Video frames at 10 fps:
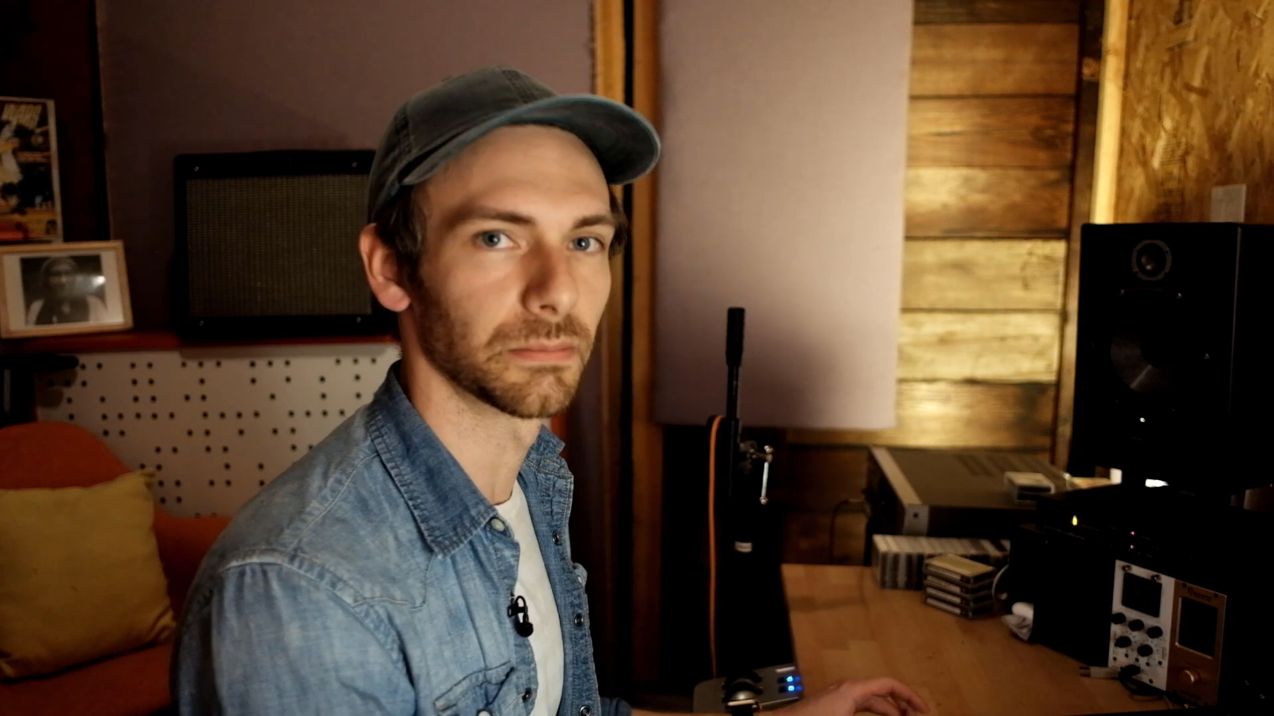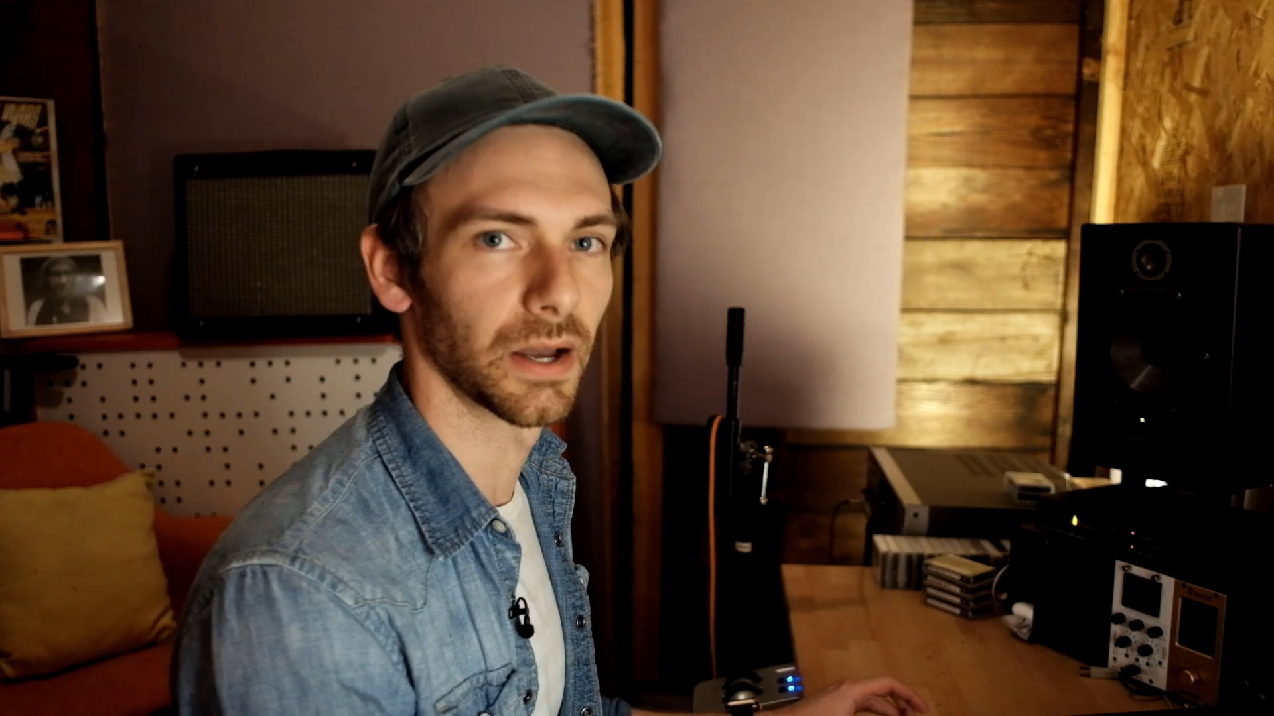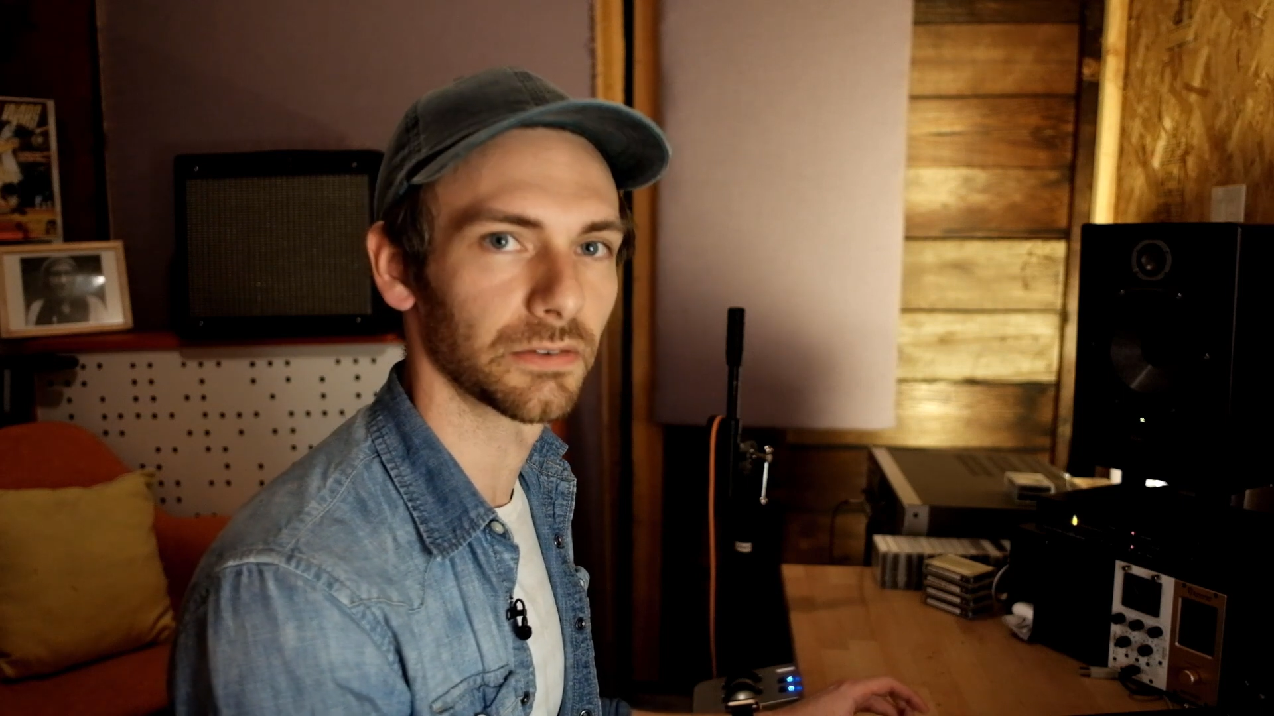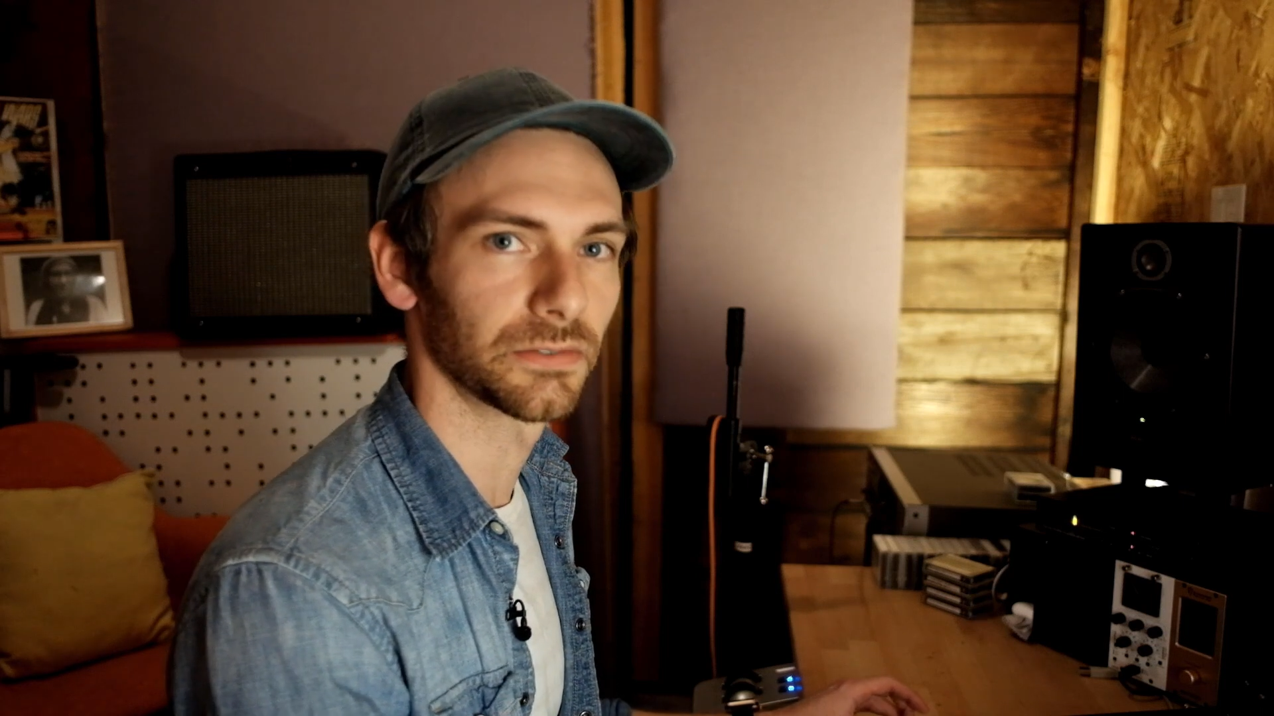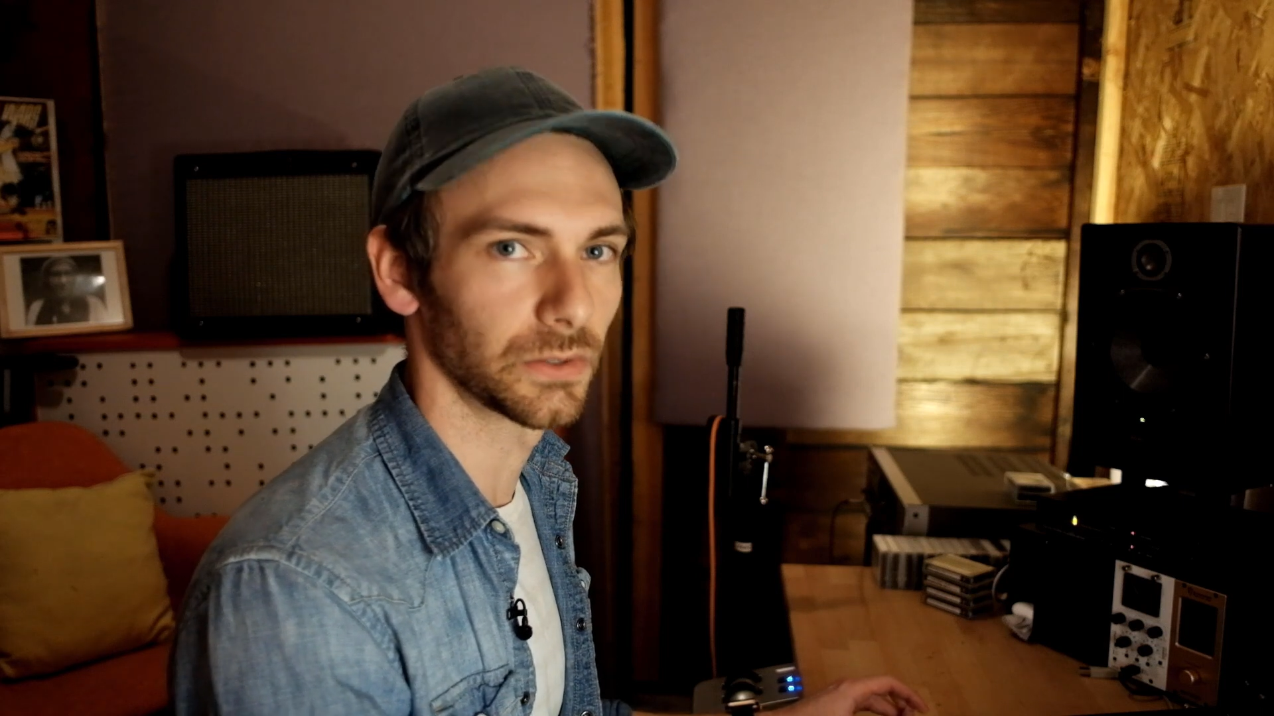
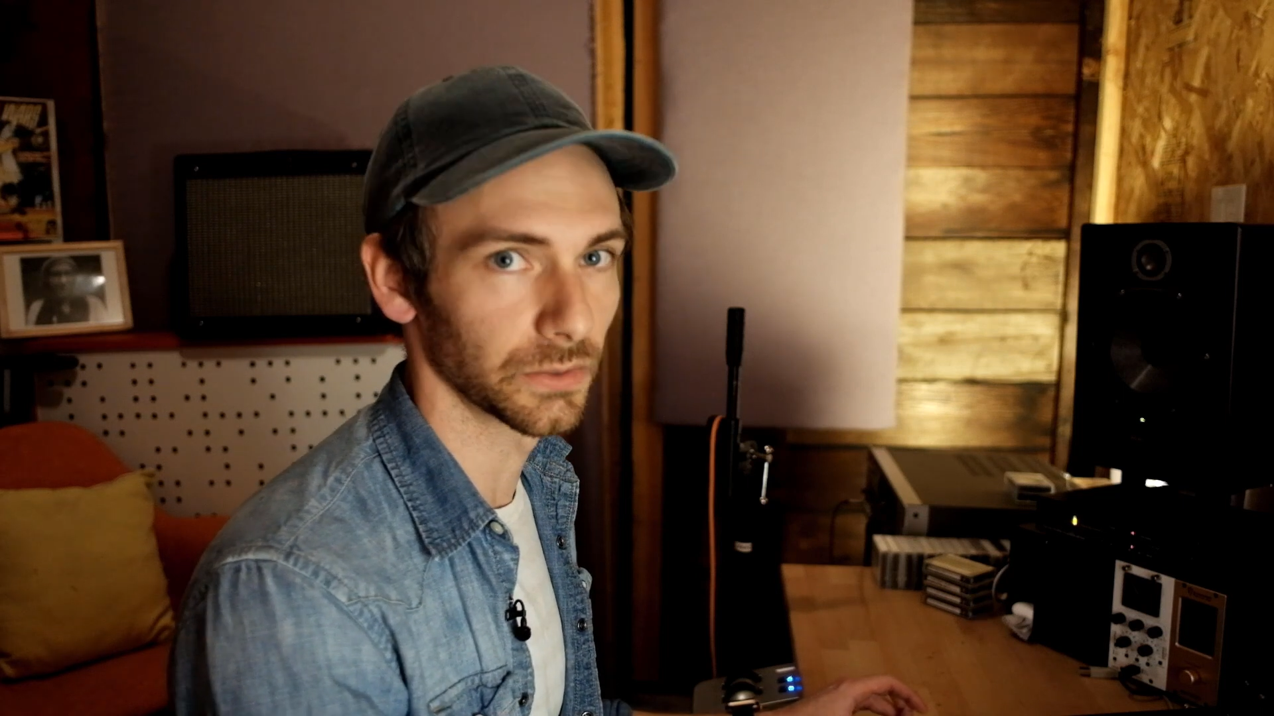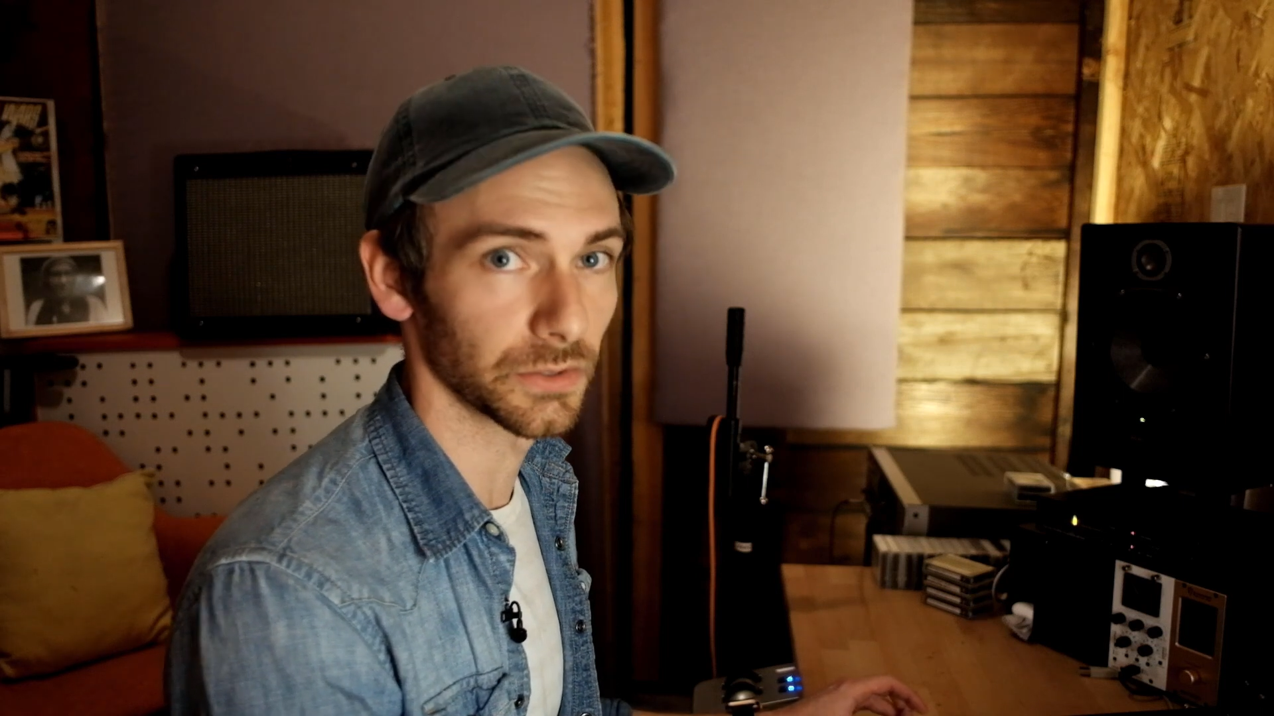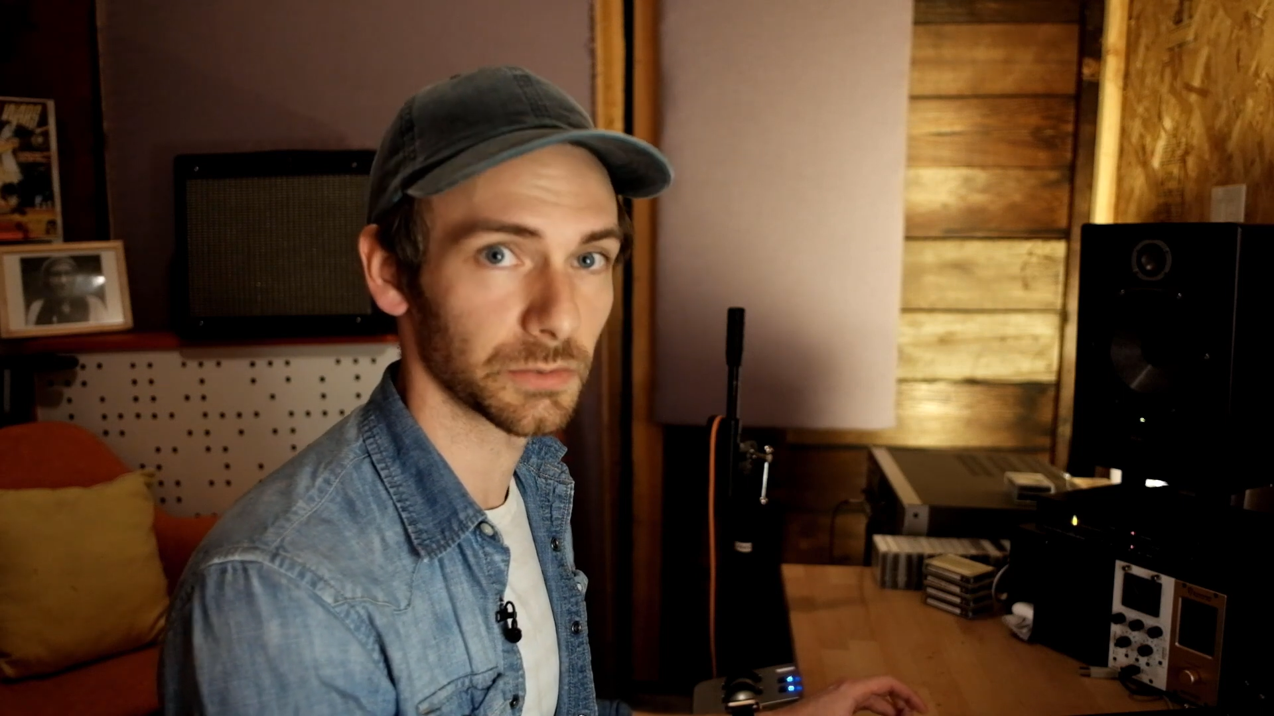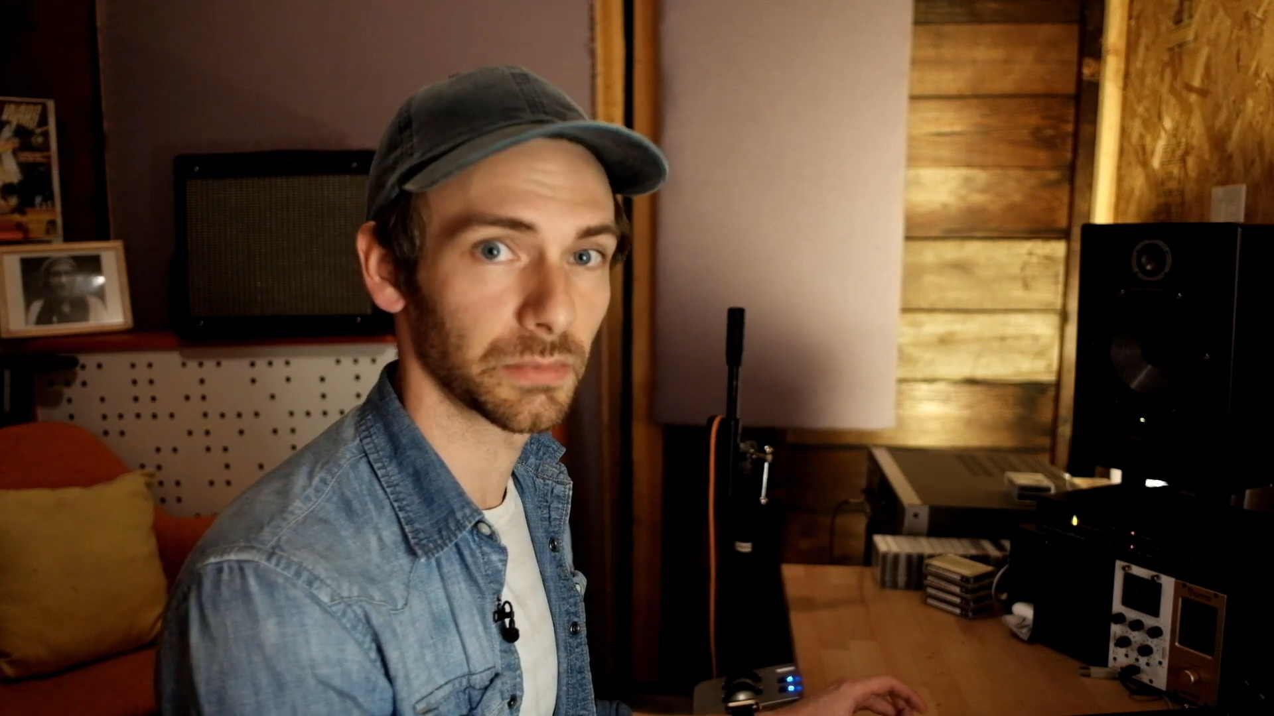my folders,